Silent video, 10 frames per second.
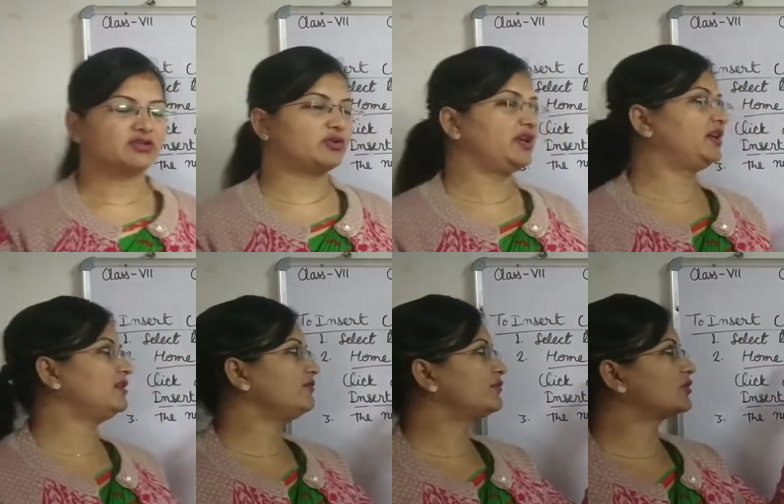So
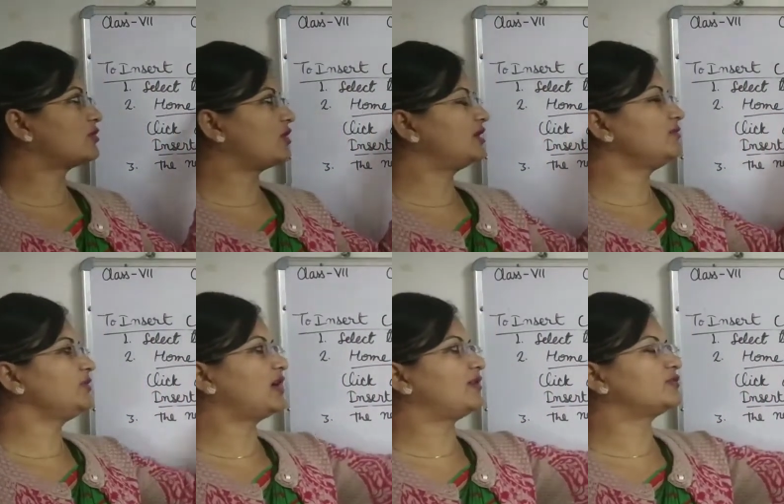here for
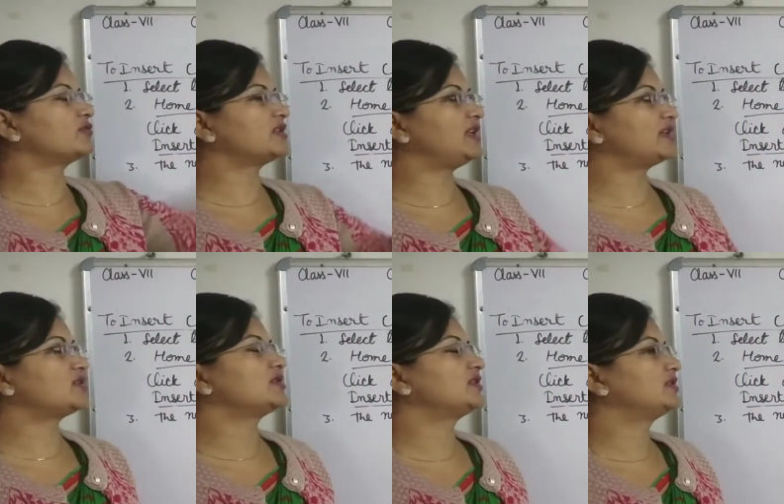column you have to
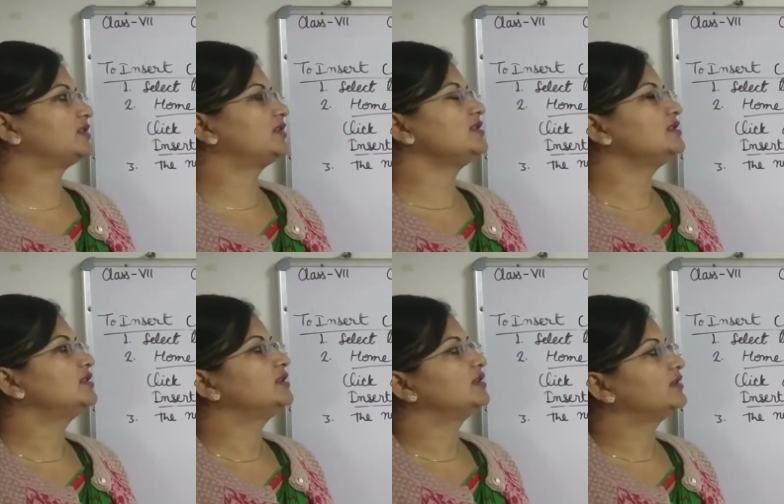select the
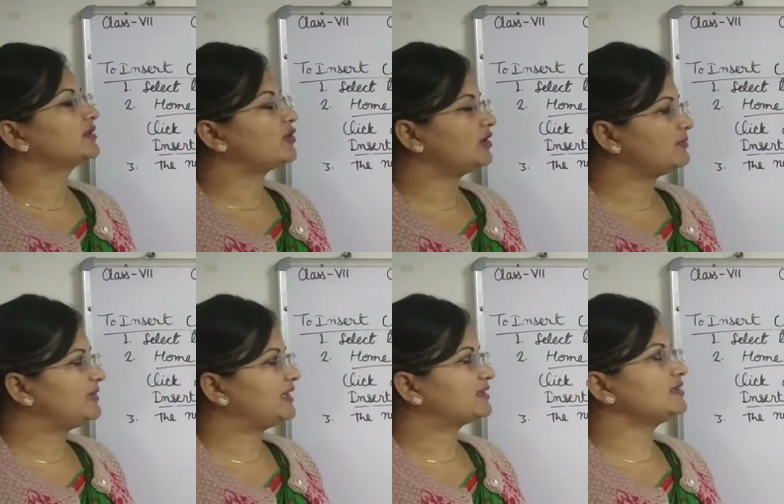
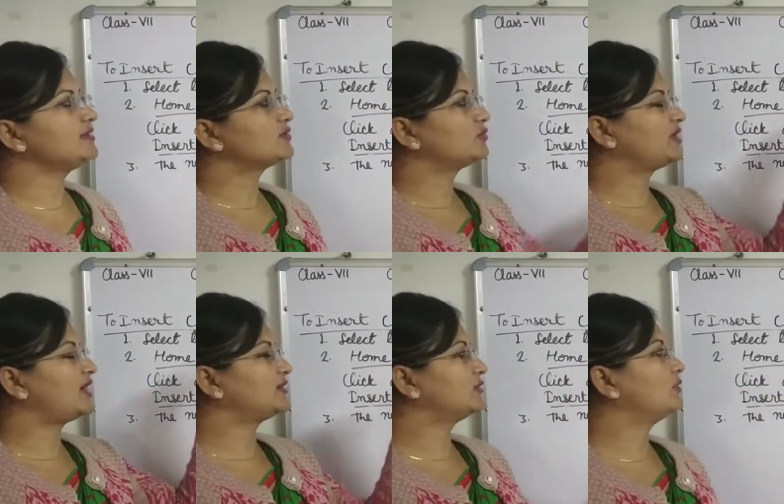column letter so
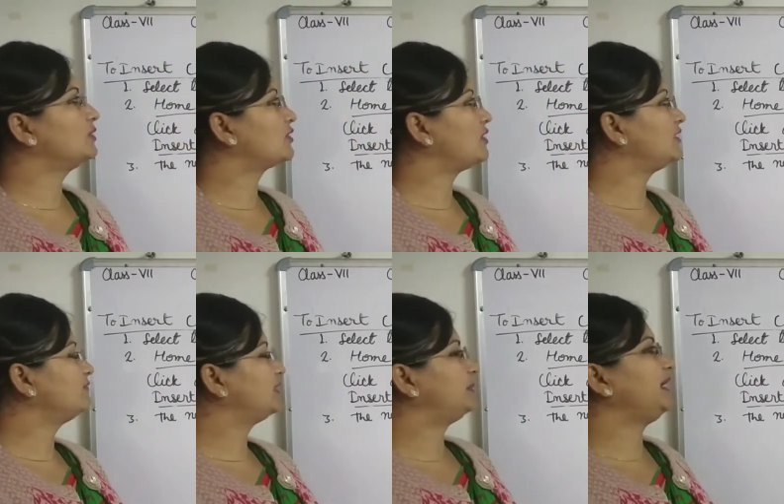that the whole
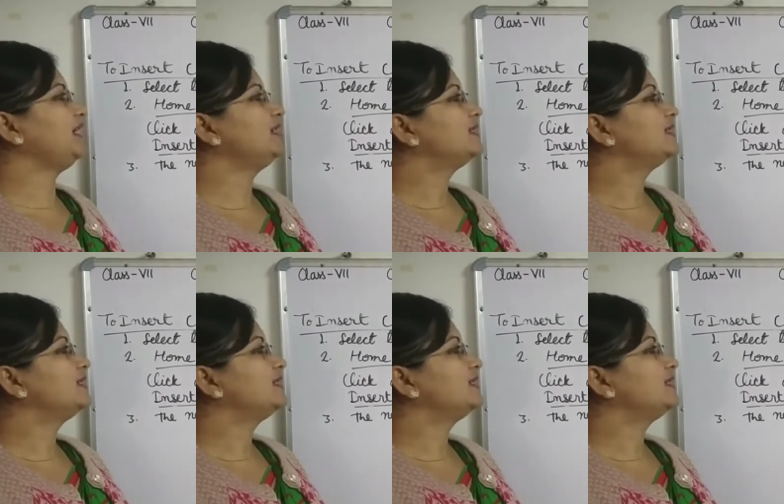column will be